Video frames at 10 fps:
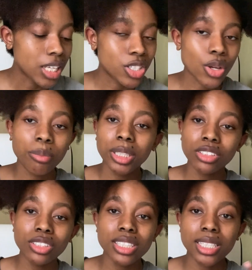So I'm going to
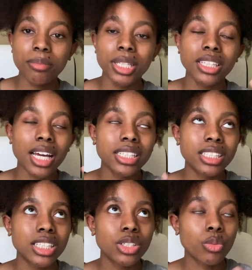do the same thing that I
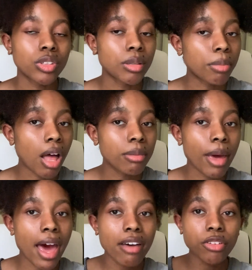did with the bottom
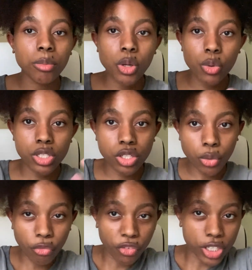half. I'm going to
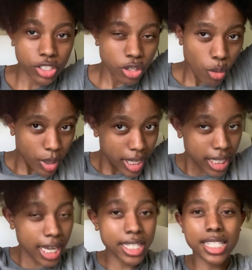first go in
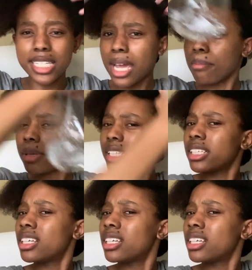and dampen